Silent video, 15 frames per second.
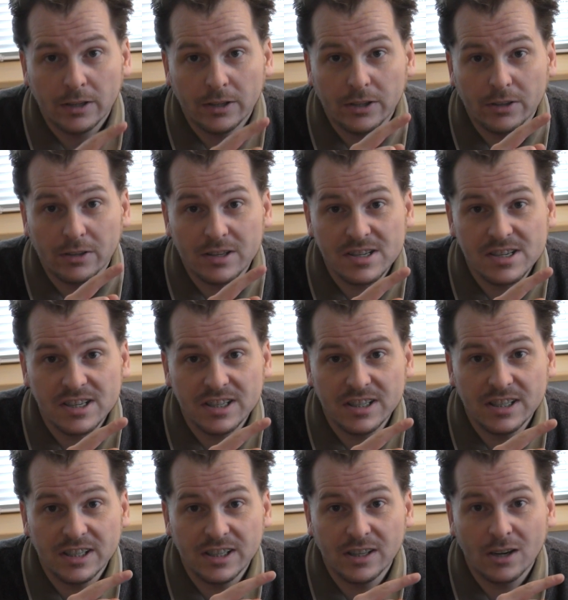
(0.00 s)
You can see
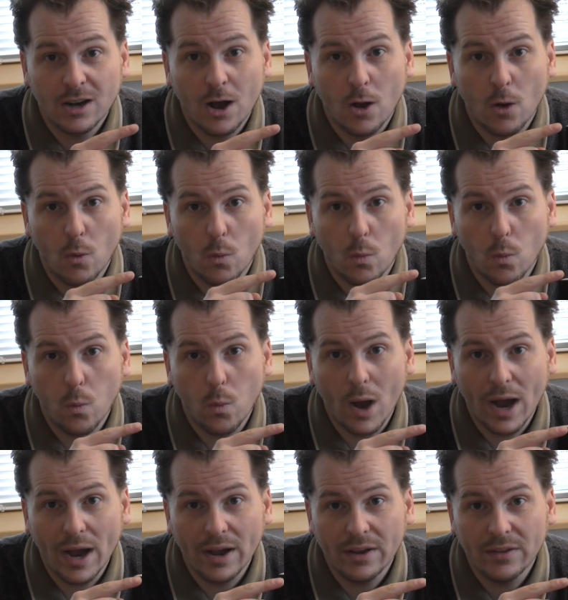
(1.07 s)
here
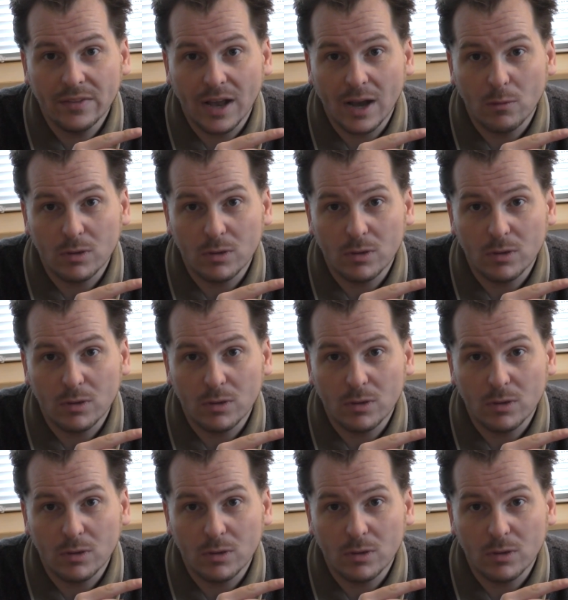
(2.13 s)
why that